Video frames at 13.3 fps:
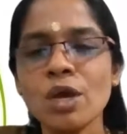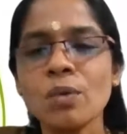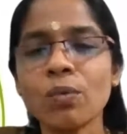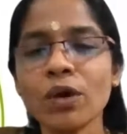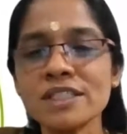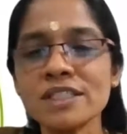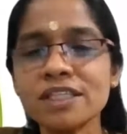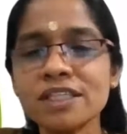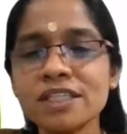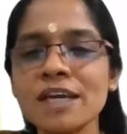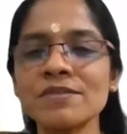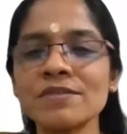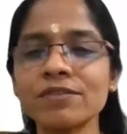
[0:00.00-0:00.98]
what
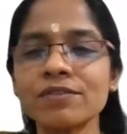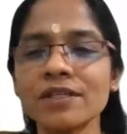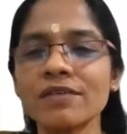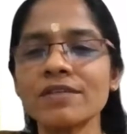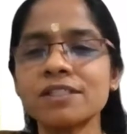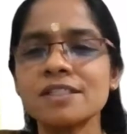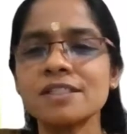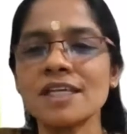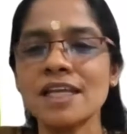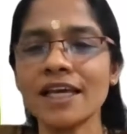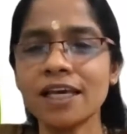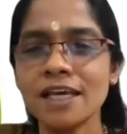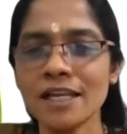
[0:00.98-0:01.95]
types of services and
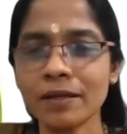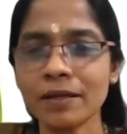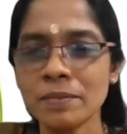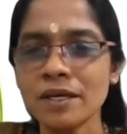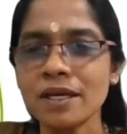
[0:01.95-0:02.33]
help